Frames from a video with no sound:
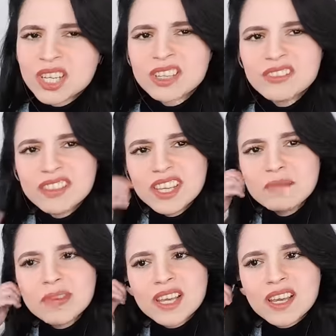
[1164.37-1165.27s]
Couldn't they
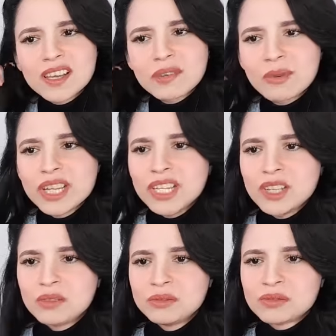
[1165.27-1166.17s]
make a
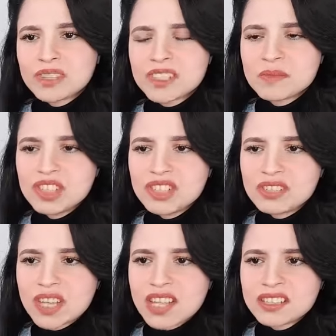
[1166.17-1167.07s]
radio
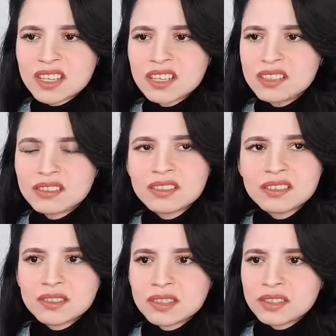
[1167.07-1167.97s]
transmission asking
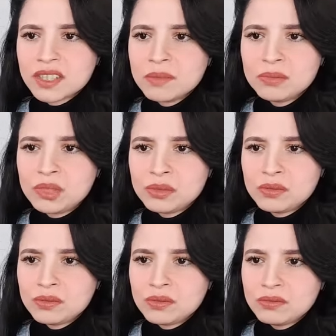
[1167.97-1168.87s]
him
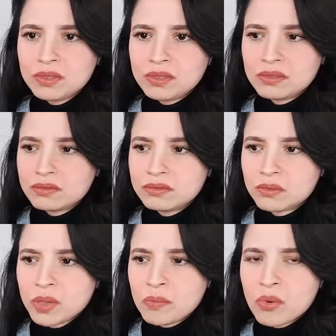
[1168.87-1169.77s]
to, you know,
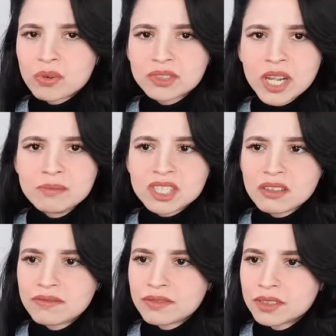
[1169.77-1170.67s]
report
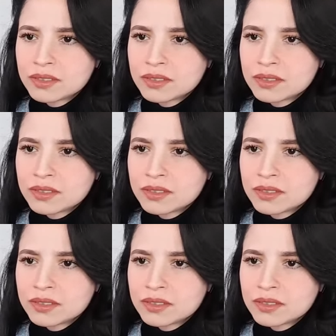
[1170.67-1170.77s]
himself?